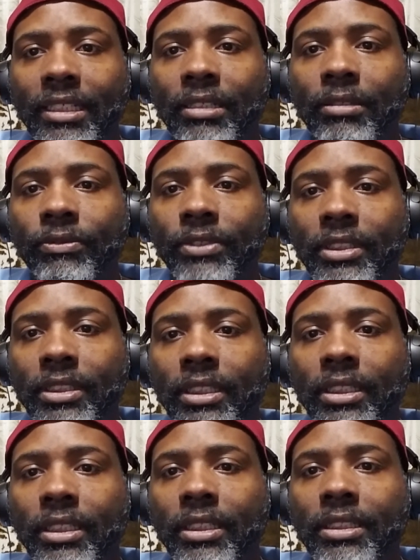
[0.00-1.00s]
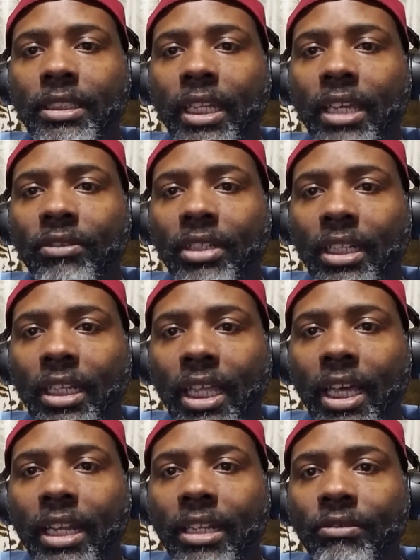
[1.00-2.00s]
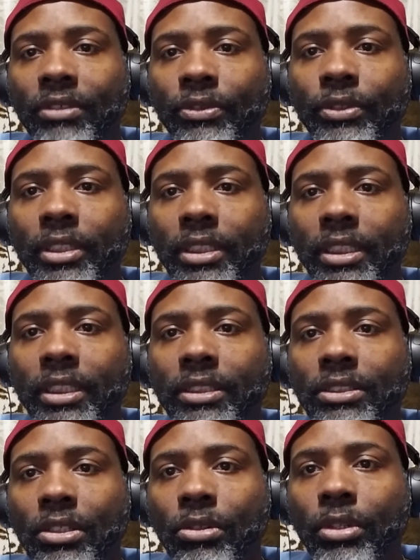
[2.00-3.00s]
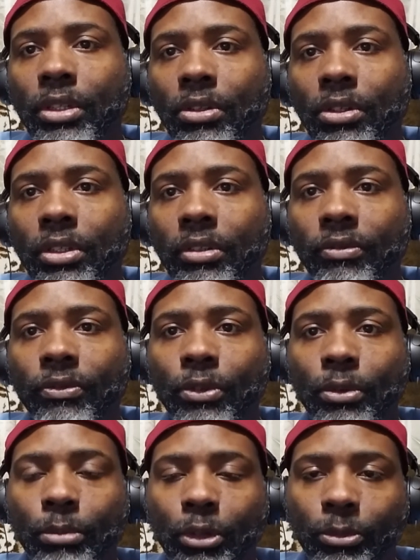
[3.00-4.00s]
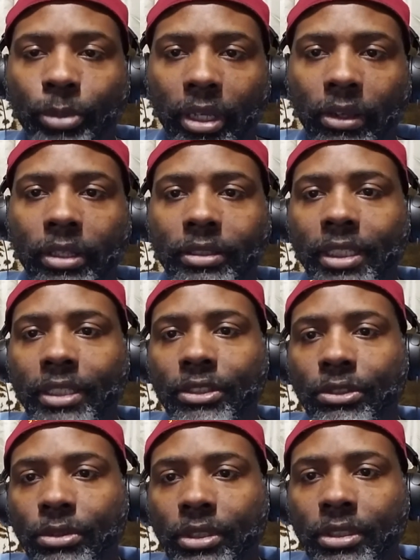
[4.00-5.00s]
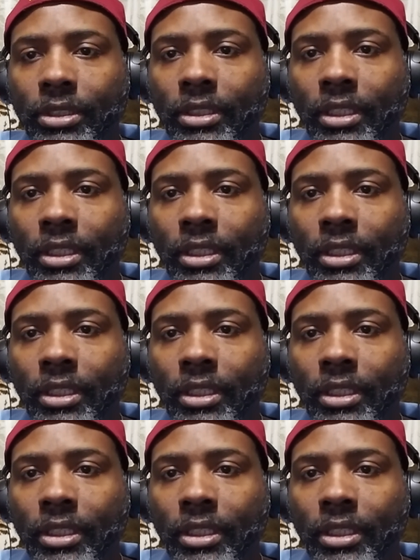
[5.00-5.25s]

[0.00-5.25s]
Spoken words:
of facilities and have a lot of different things going on for both parents and students.